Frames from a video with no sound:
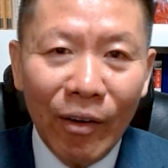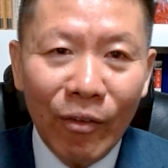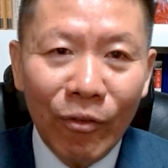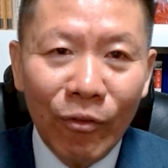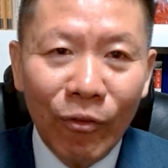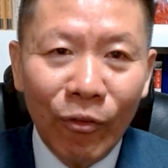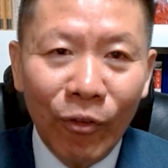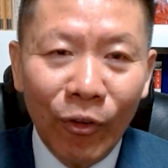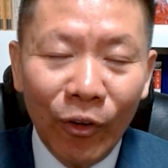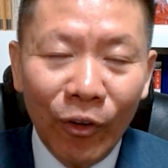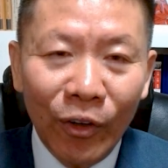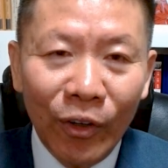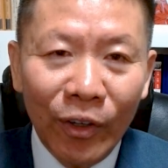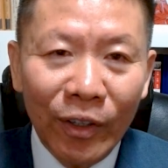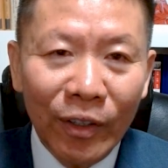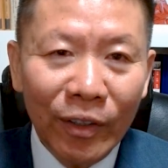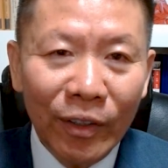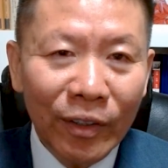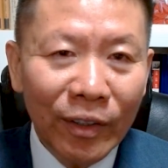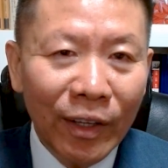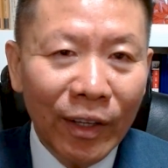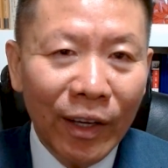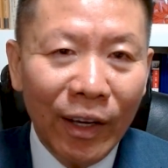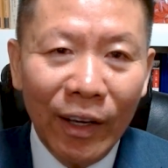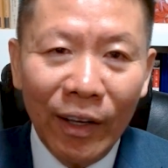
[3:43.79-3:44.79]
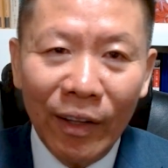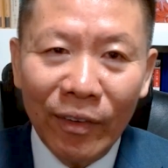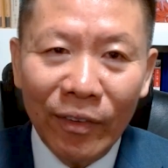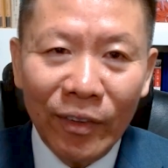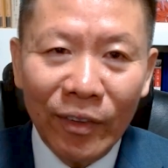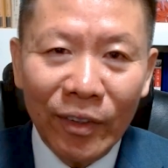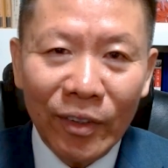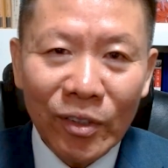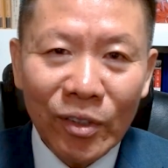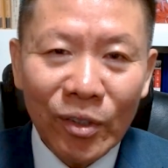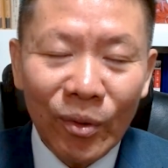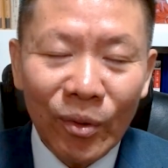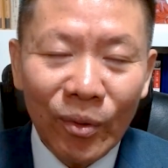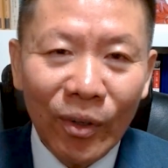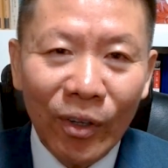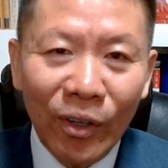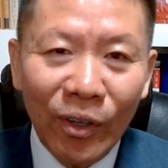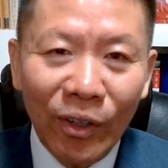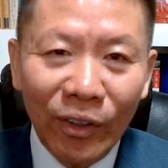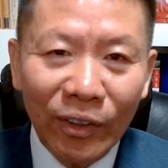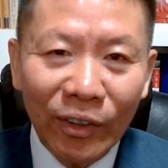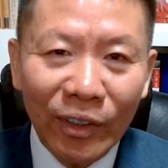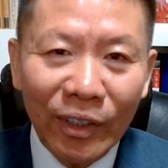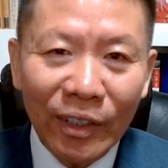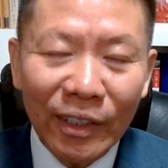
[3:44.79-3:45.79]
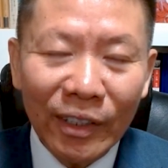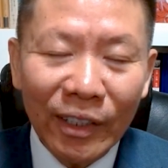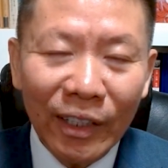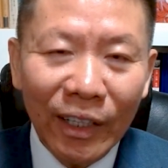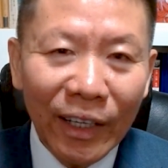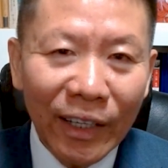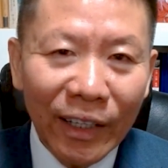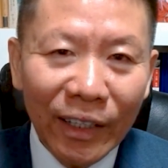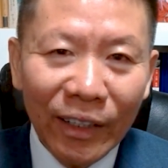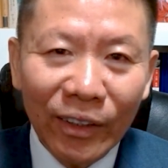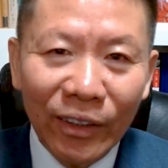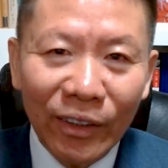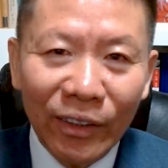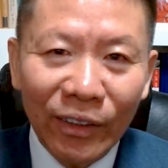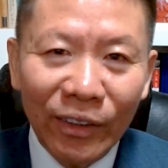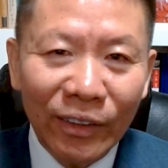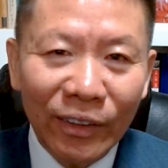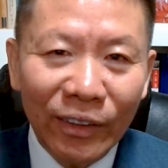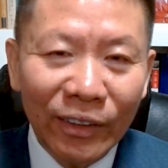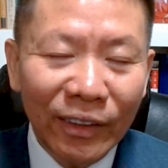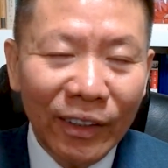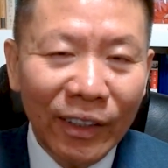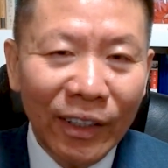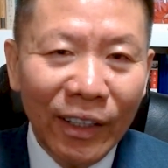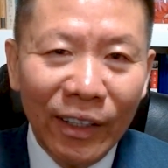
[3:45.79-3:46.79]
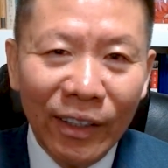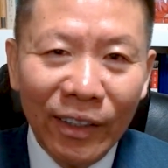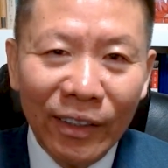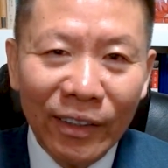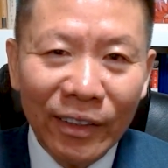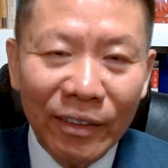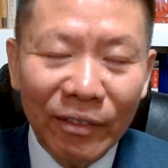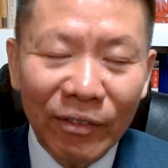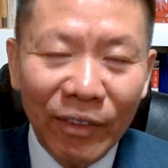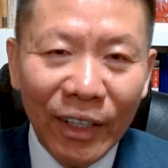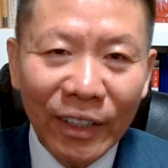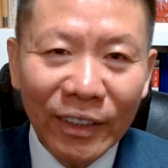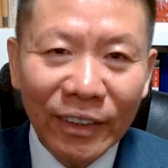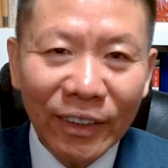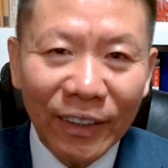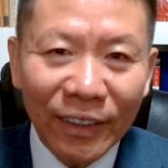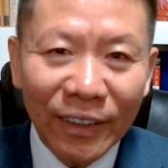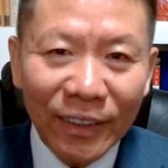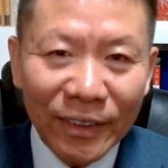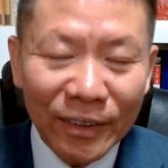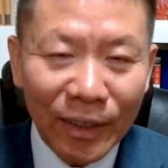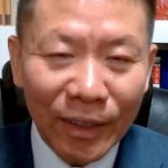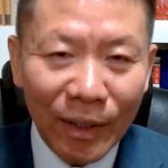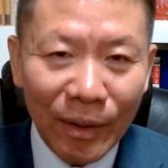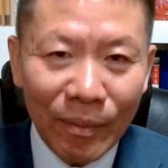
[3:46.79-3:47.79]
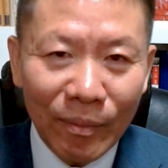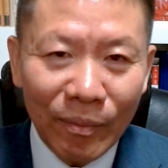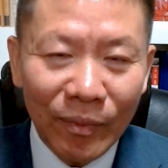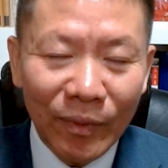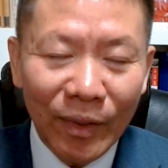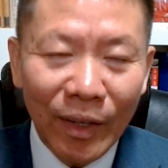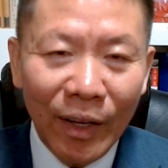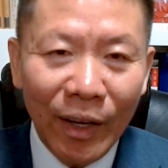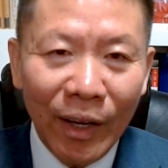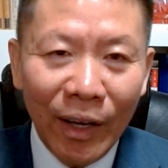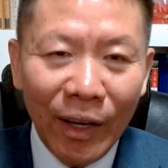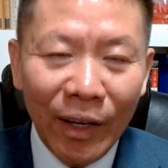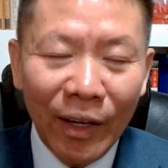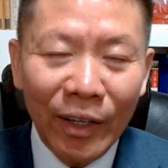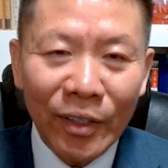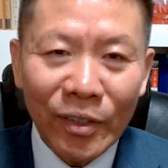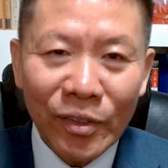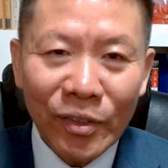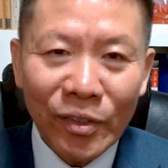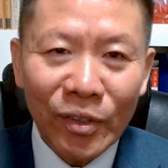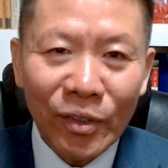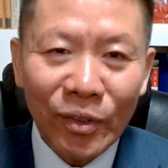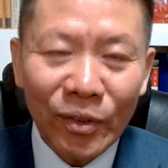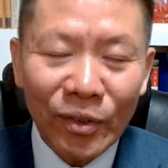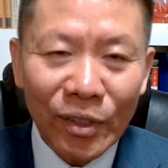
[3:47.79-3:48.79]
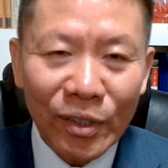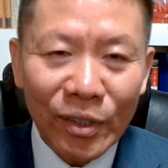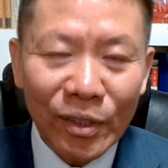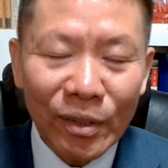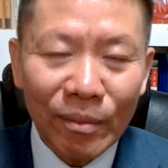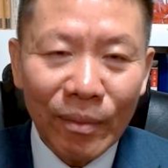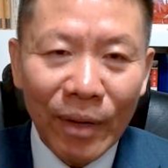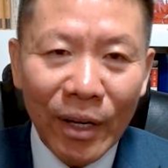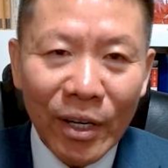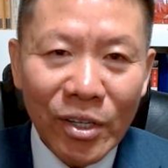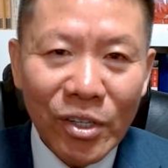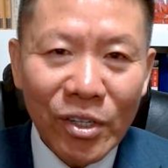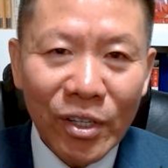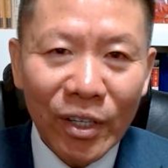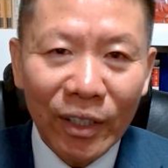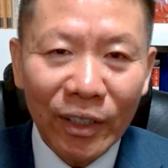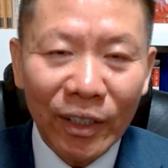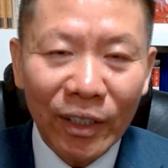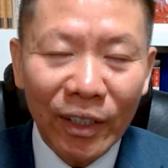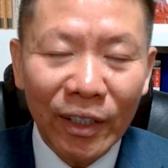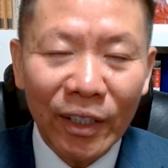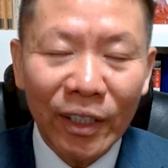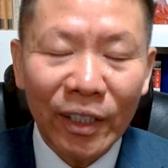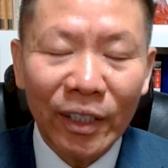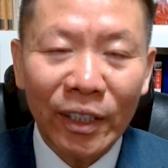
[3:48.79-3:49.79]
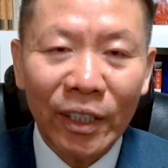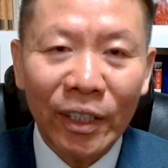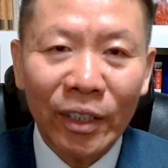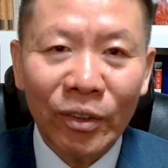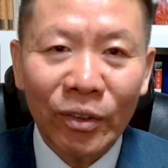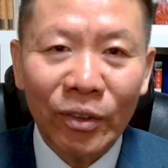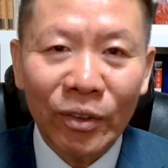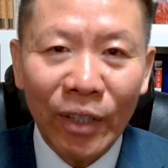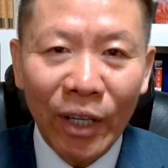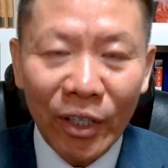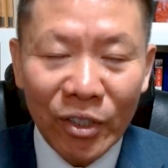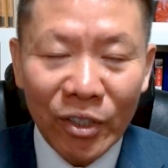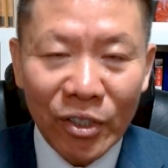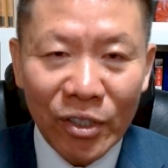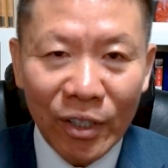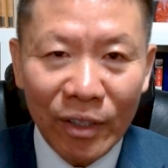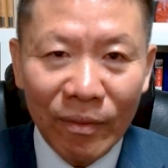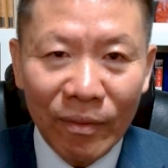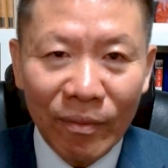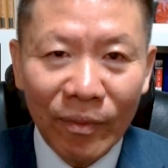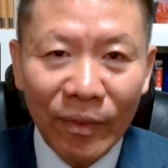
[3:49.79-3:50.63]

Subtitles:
for the so-called illegal evangelism, as you just mentioned in the introduction.